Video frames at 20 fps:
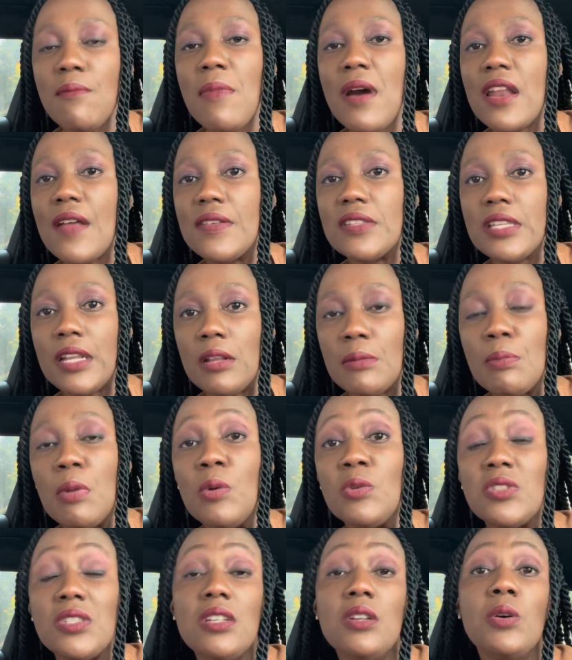but I started
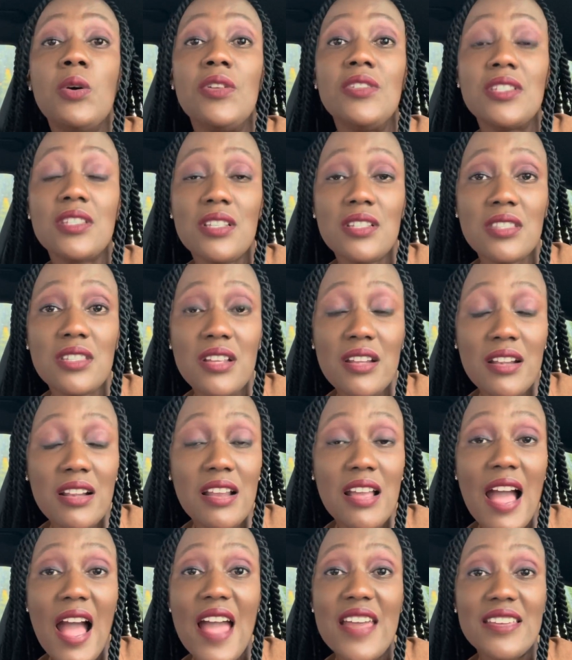posting
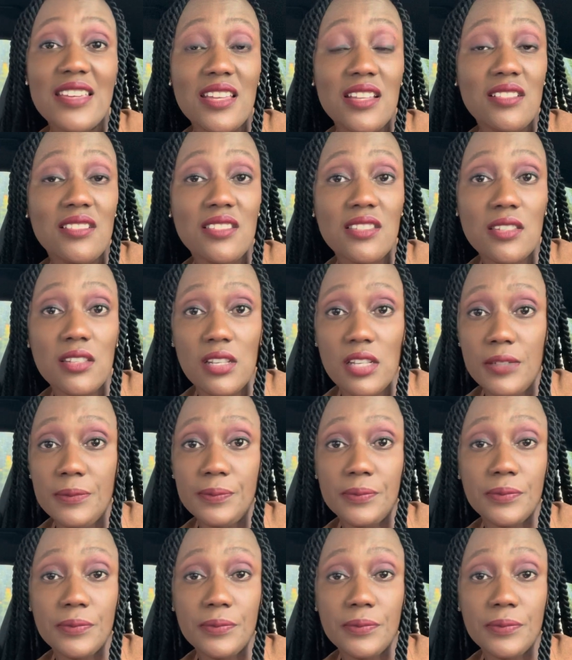consistently. I can see